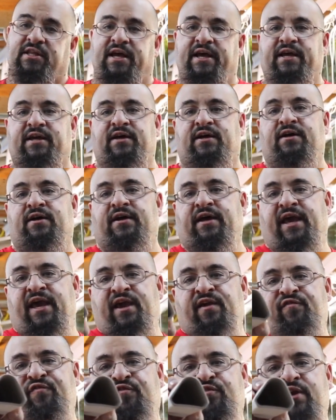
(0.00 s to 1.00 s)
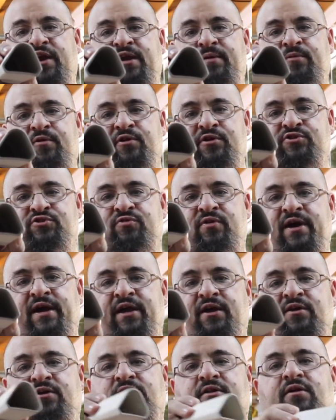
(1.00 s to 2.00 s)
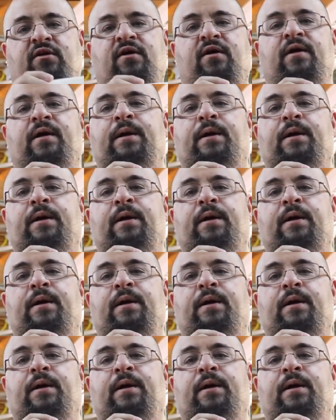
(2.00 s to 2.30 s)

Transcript: like a A-frame or a triangle.